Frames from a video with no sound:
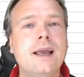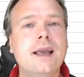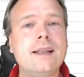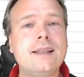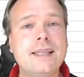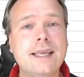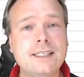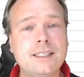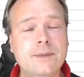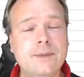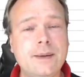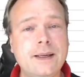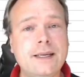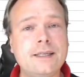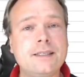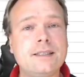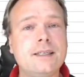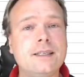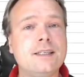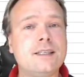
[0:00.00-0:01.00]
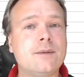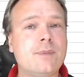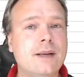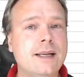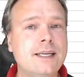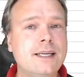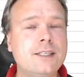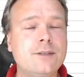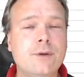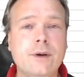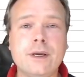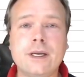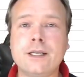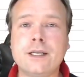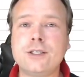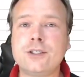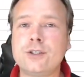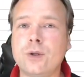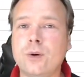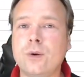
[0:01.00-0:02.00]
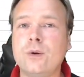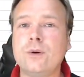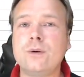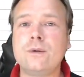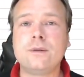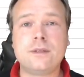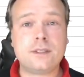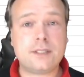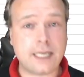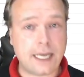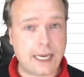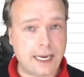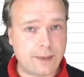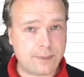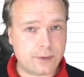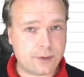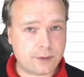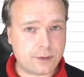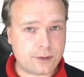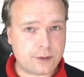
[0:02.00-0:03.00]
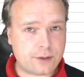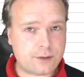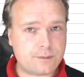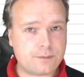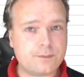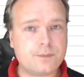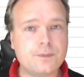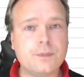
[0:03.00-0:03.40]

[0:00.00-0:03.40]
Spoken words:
A database is a place where you can store tables.